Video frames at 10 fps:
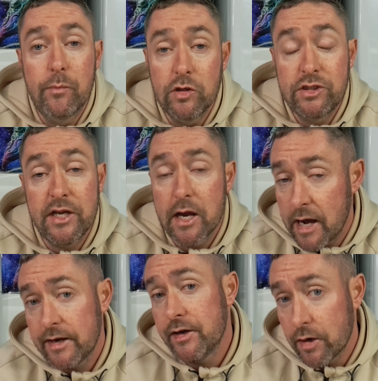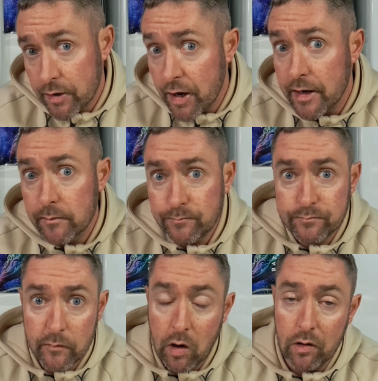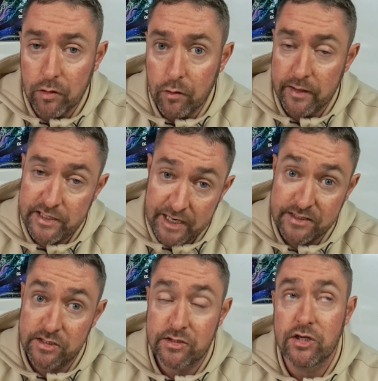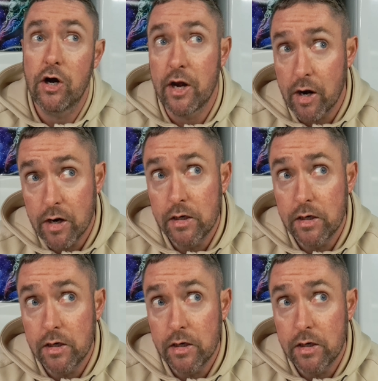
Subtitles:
butch tea I had the other night, although it tests higher.